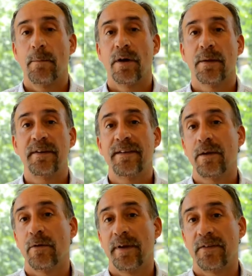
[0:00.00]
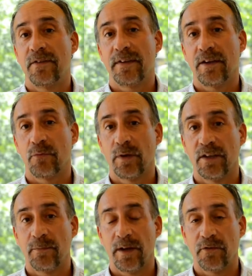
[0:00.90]
But let me tell you what makes this house
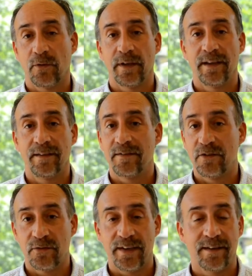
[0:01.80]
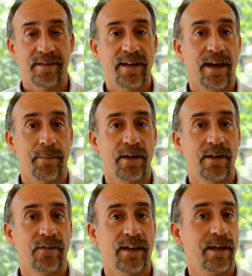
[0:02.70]
really special is just inside
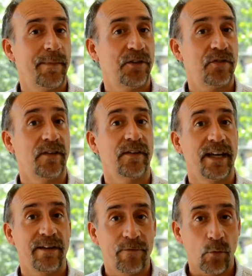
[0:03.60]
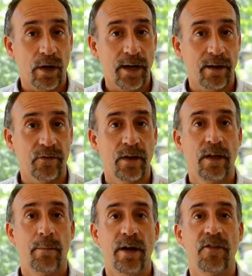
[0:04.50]
because like I mentioned, it's an 84 house,
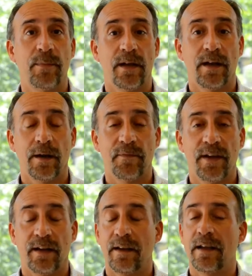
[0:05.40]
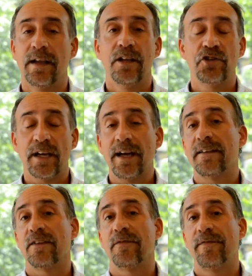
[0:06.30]
but it's been updated. Check out
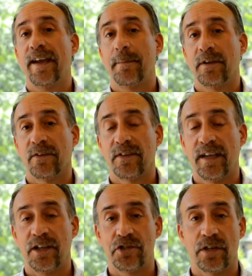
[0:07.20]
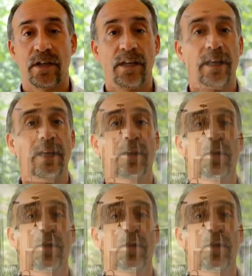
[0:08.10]
this fabulous kitchen. It